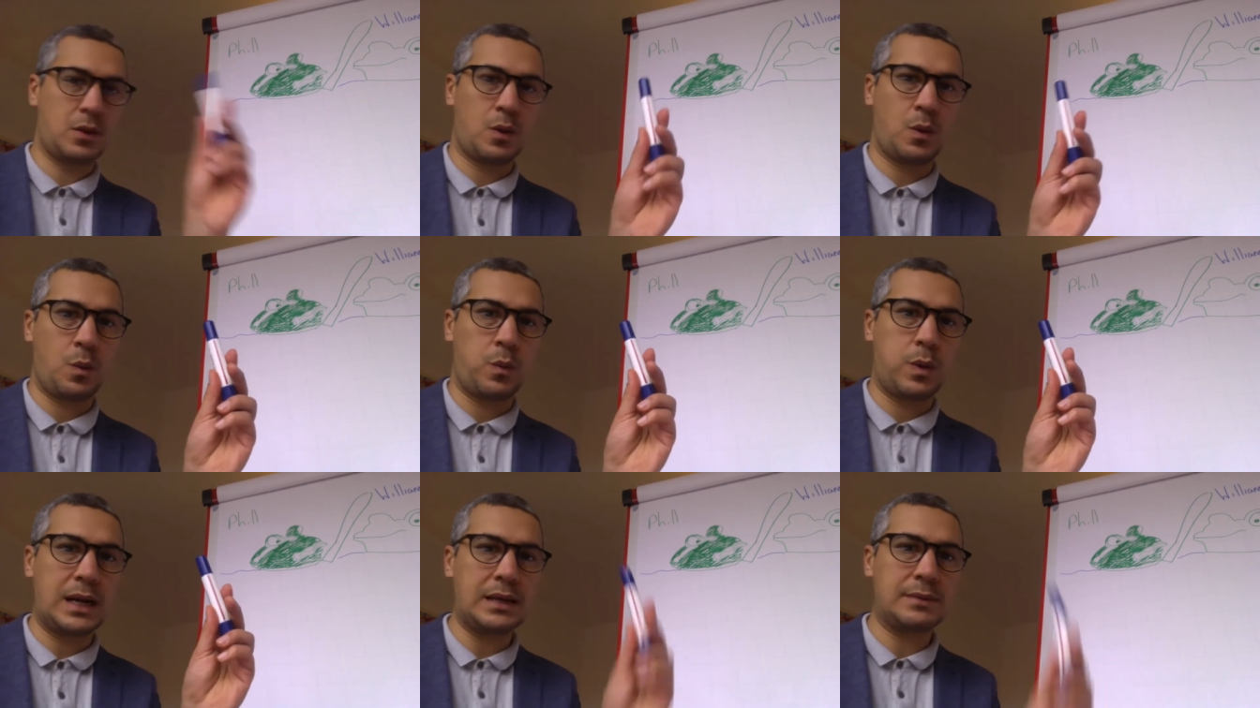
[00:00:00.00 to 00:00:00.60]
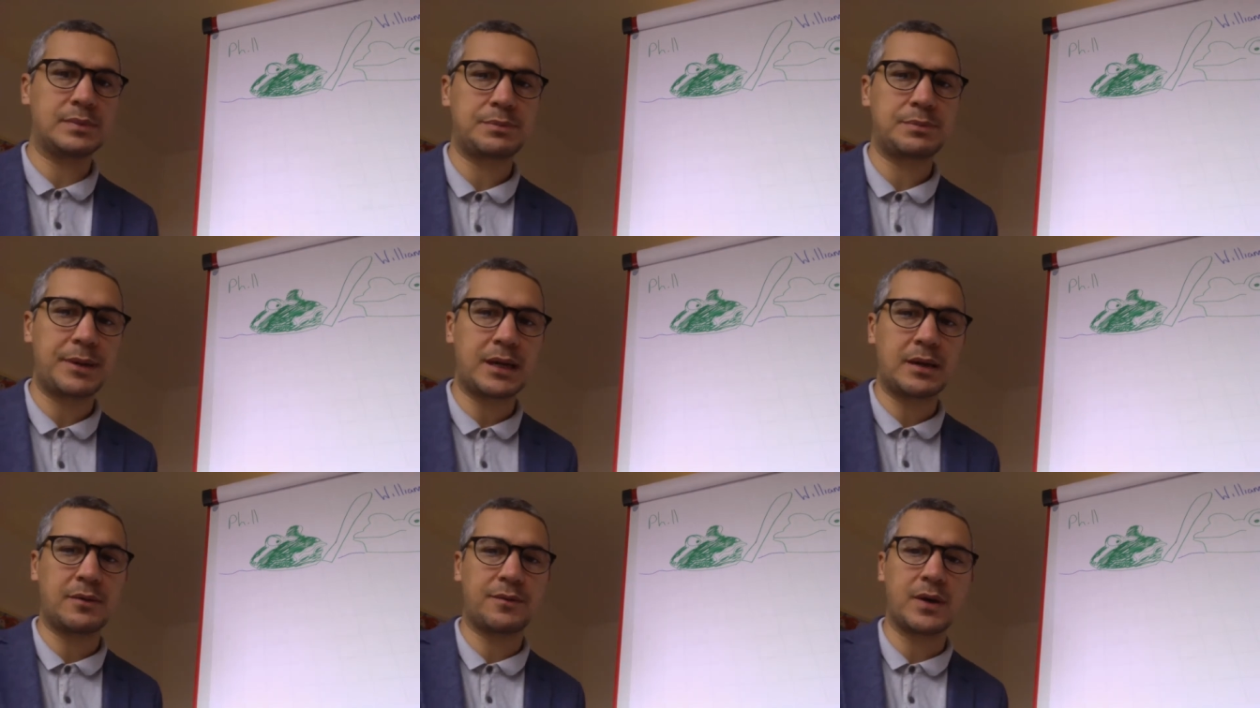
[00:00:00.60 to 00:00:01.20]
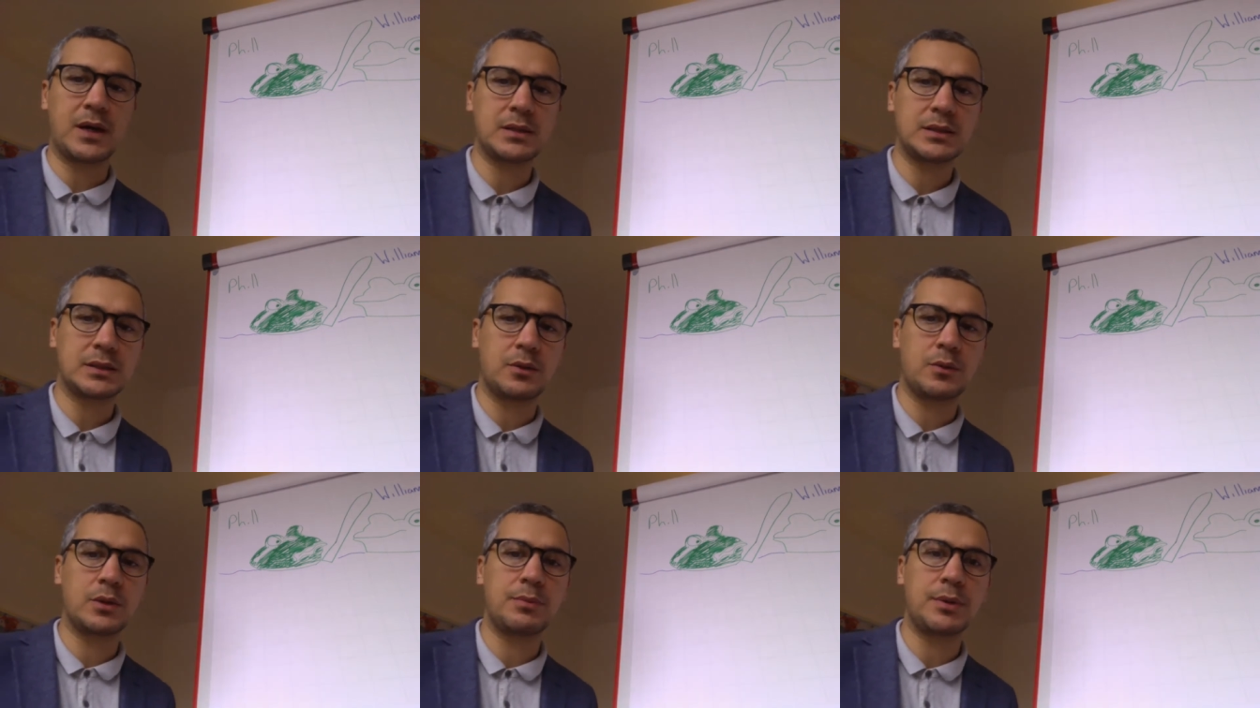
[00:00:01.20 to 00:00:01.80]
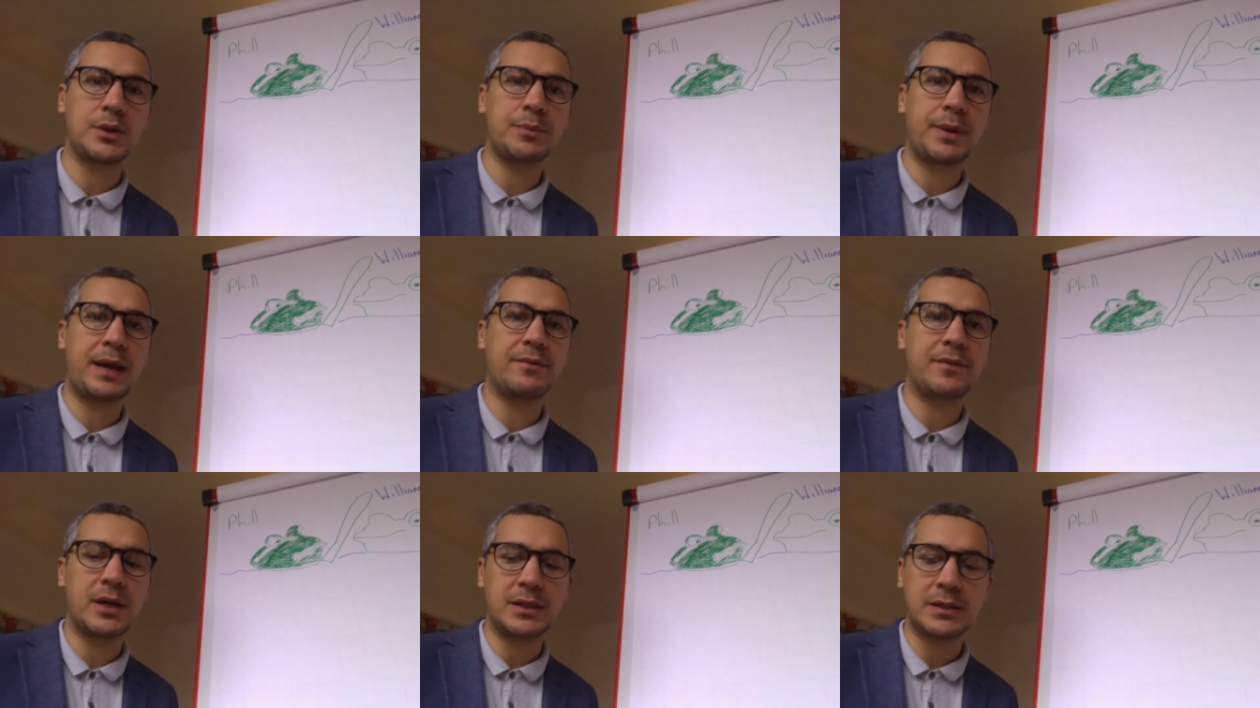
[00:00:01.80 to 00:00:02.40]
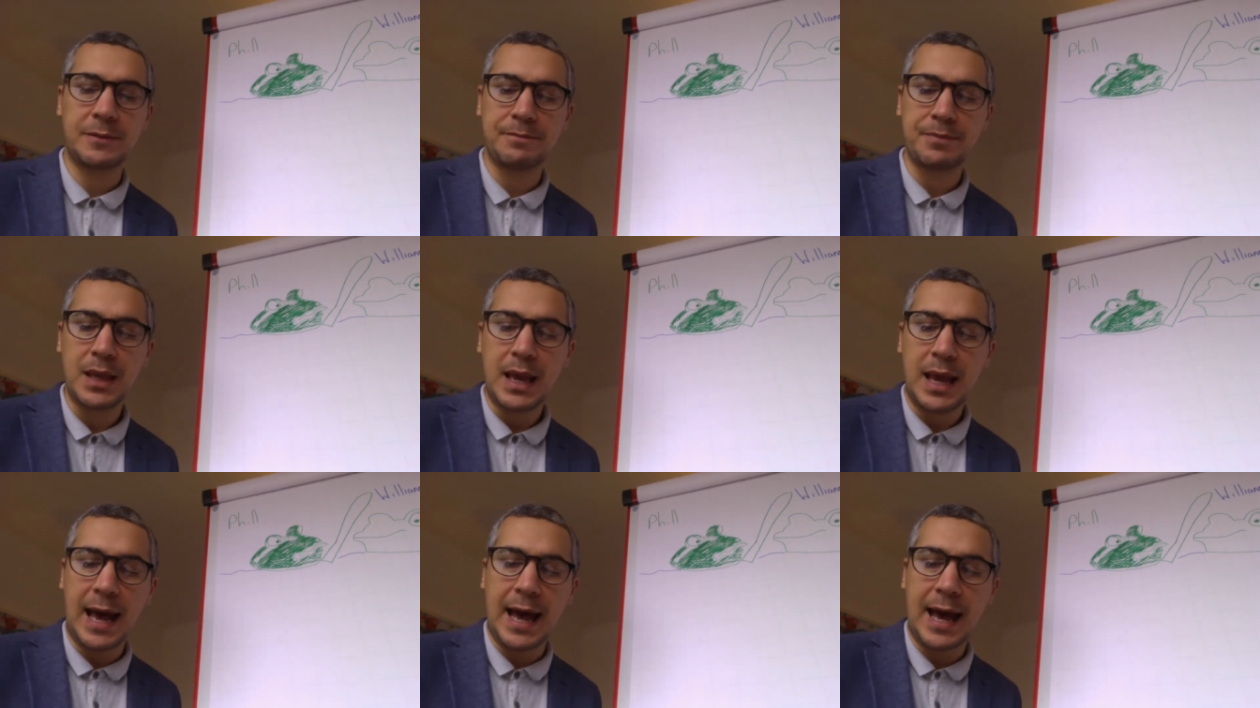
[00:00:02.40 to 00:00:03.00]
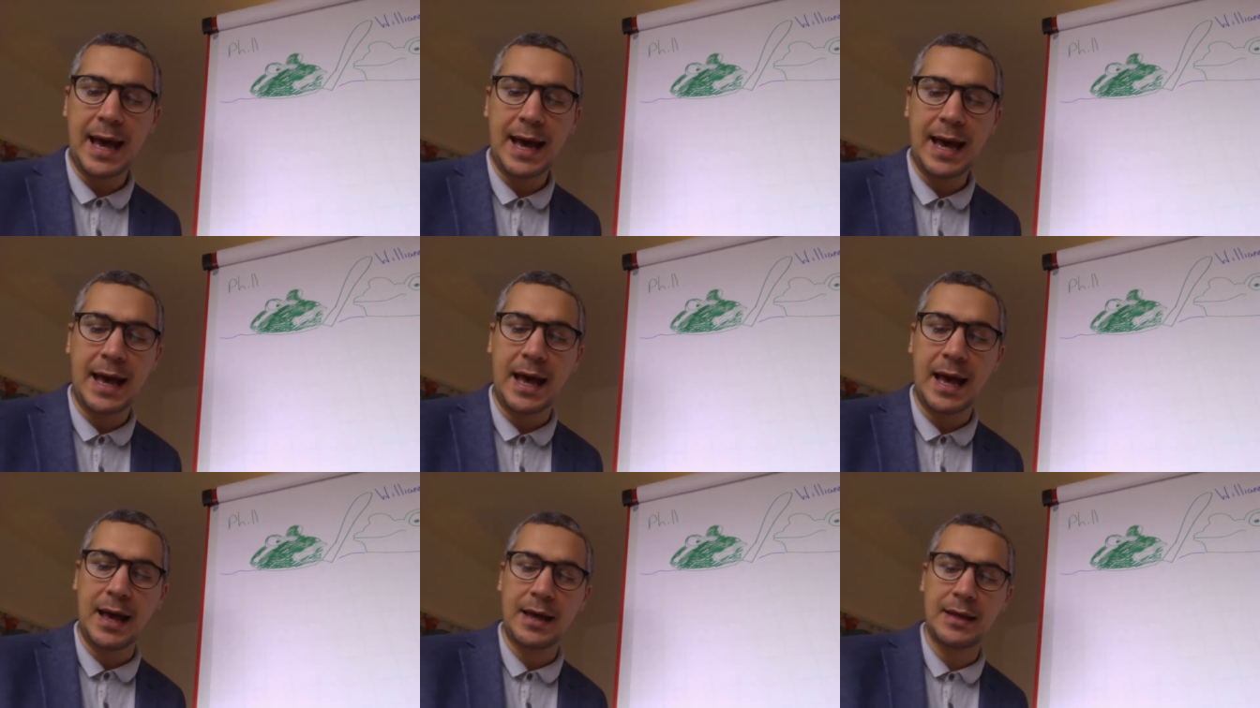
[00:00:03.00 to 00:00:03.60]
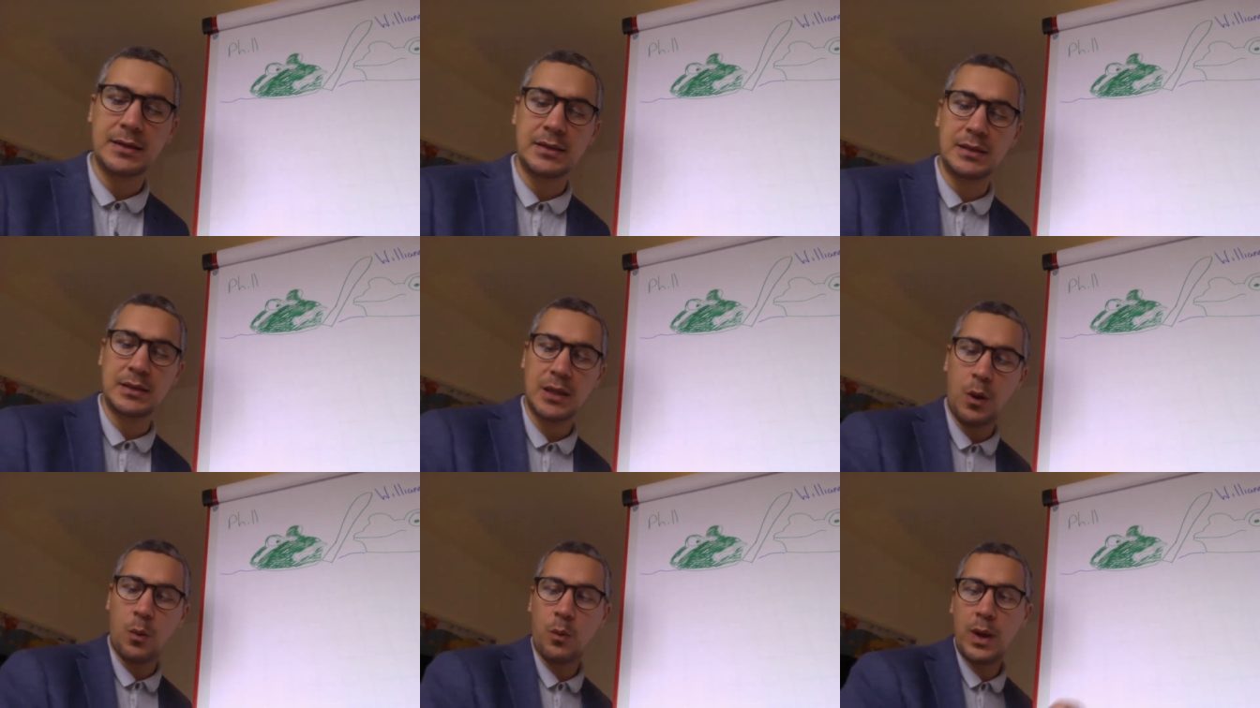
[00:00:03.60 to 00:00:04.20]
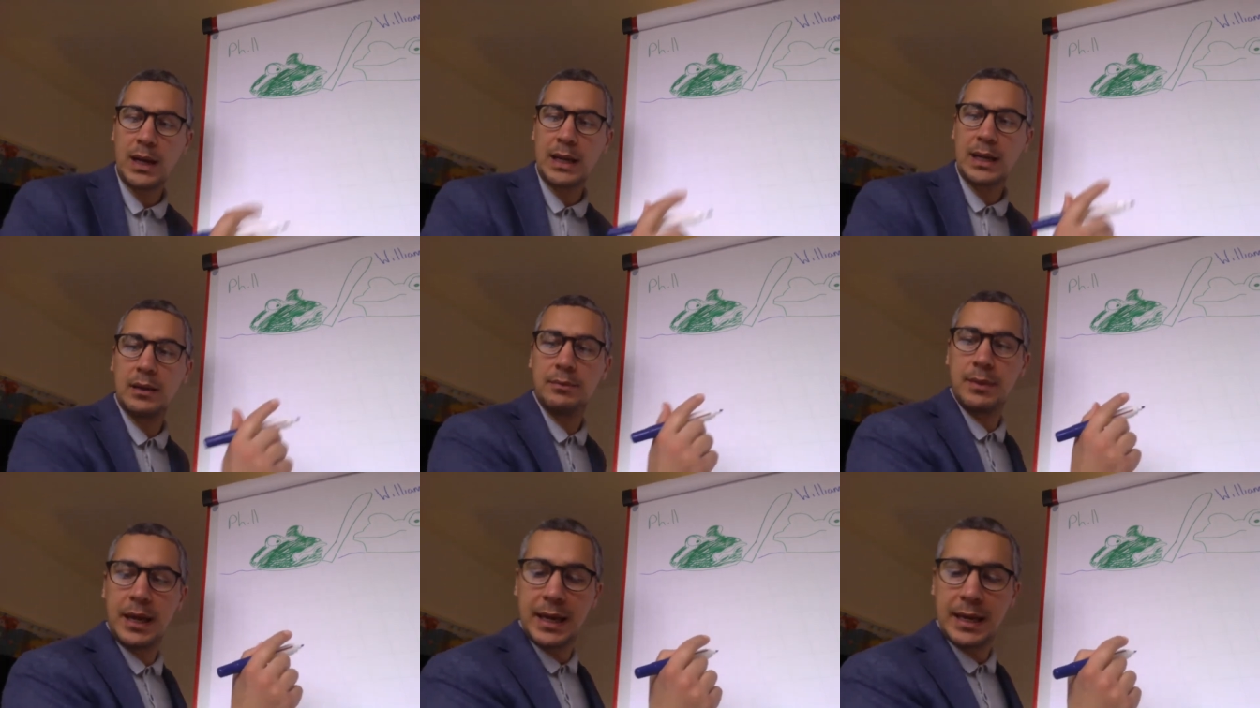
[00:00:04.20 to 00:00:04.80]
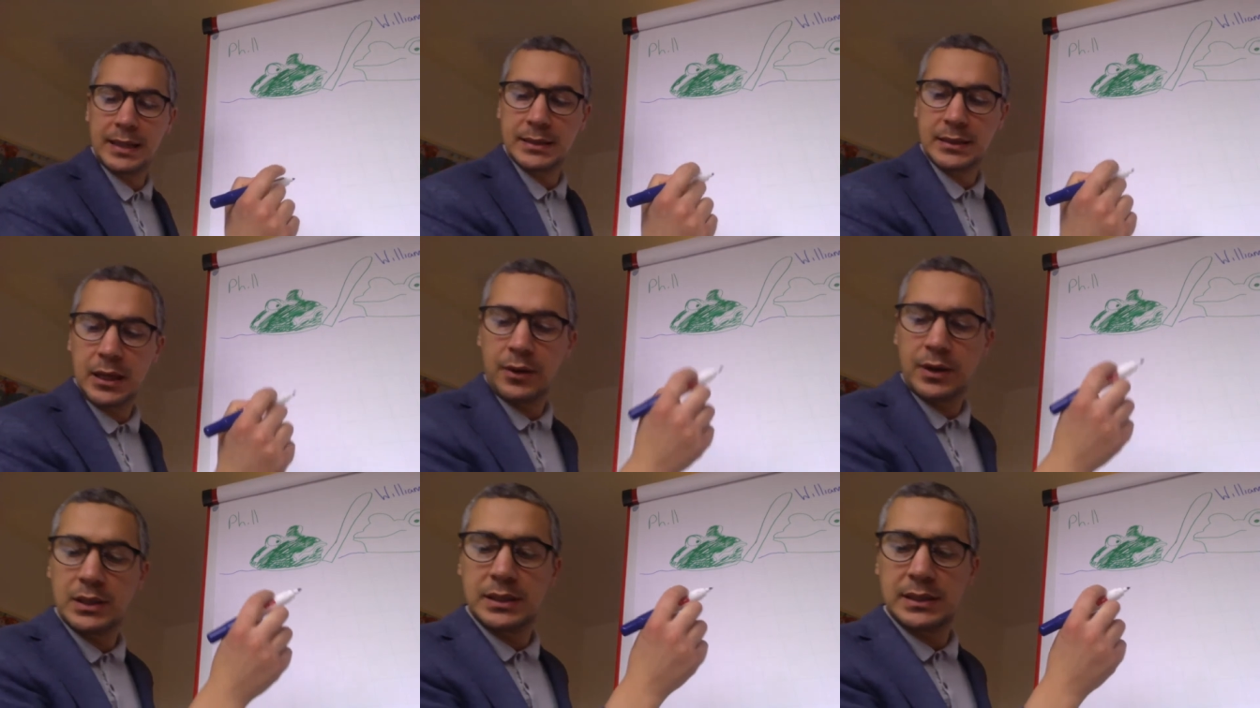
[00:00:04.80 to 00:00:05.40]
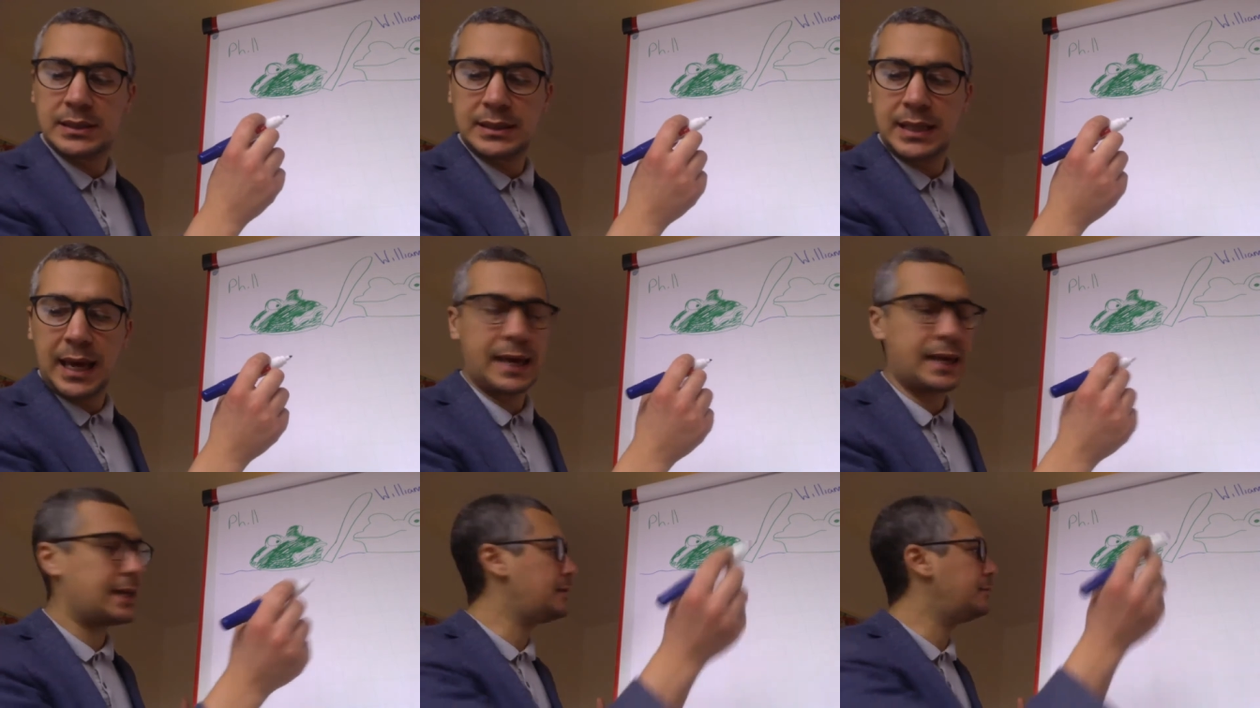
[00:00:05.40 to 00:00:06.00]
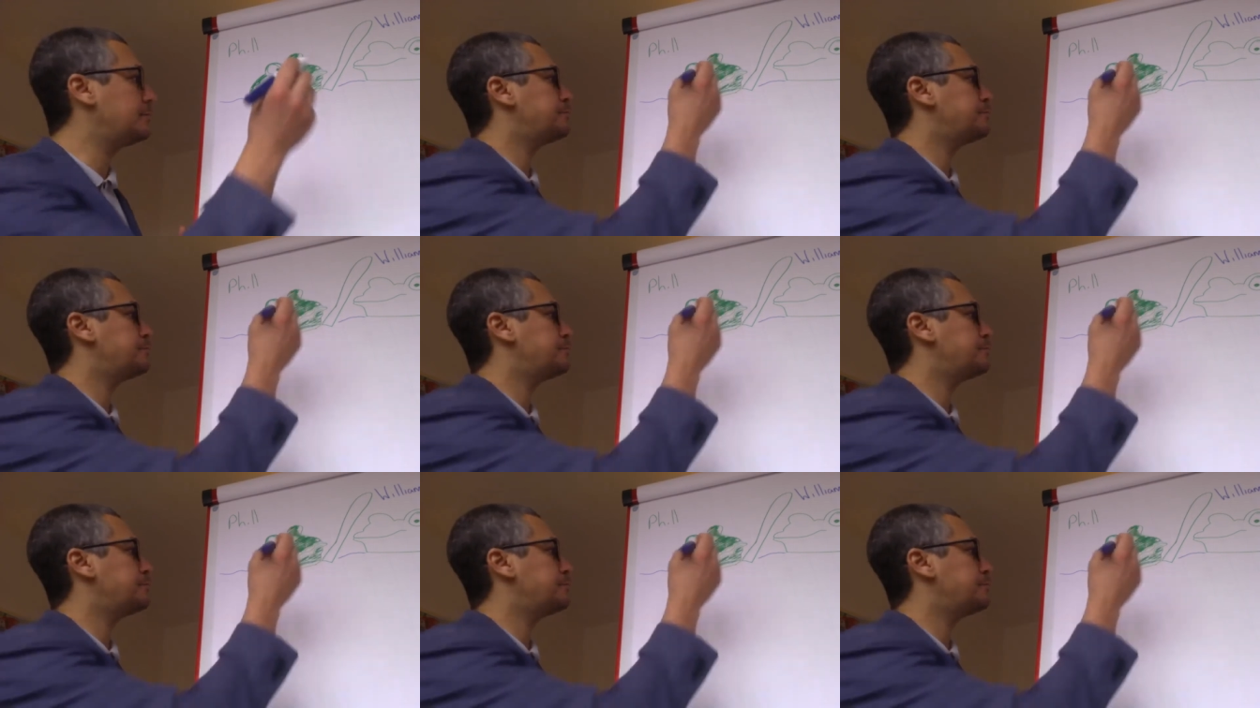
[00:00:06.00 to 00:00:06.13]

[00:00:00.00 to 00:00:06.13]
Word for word: William speaking first, so I want the blue pen first. And William is going to say,